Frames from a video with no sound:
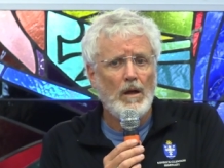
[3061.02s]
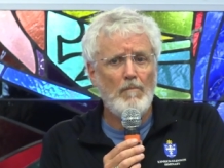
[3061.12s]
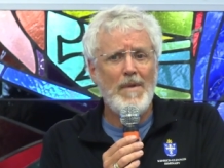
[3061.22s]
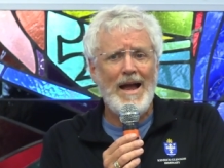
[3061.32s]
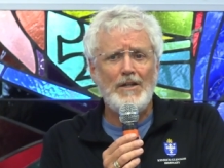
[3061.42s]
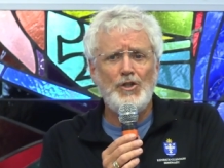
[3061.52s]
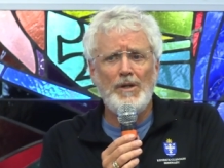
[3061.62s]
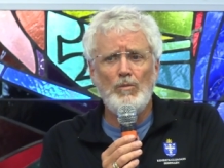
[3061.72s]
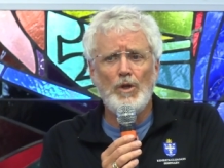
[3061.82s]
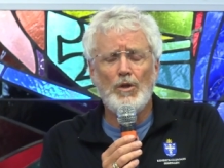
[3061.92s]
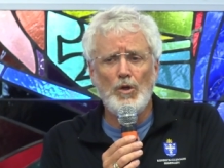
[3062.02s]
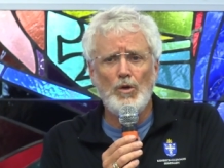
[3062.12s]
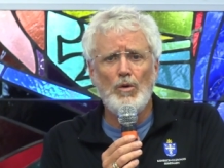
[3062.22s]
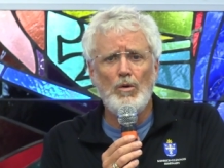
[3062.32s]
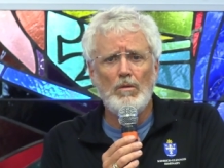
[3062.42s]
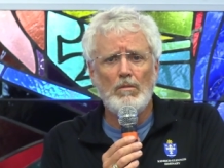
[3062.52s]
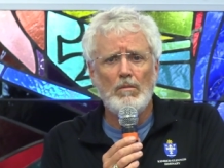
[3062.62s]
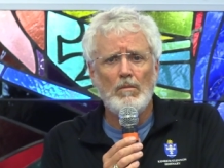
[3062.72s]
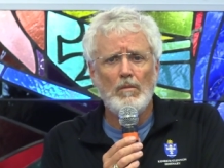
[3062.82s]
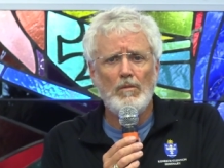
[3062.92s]
imagine with you
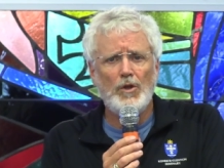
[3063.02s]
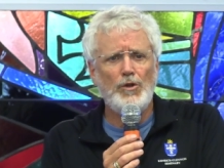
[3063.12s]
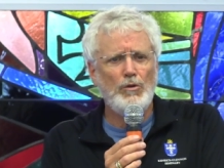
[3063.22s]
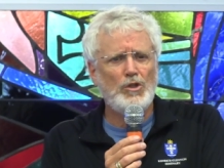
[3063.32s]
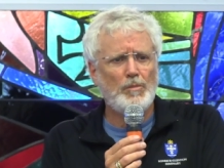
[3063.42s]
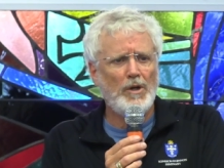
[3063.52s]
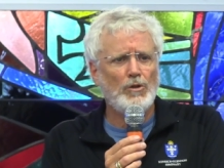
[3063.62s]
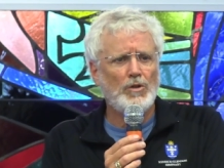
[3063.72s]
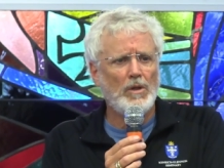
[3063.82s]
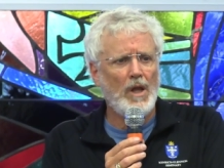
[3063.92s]
the new spiritual